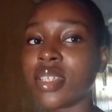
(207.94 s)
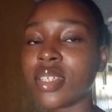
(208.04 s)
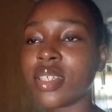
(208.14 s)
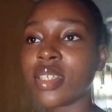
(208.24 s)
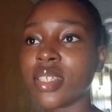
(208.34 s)

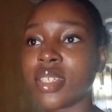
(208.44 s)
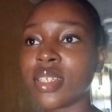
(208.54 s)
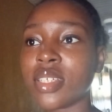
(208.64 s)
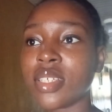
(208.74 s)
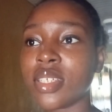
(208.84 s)

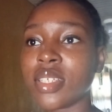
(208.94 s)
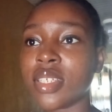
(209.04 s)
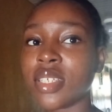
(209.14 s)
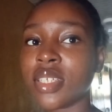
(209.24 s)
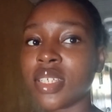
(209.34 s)

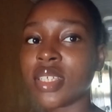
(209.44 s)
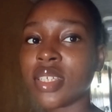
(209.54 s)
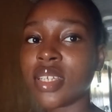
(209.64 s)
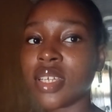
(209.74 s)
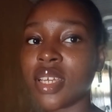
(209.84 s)
Nothing is said.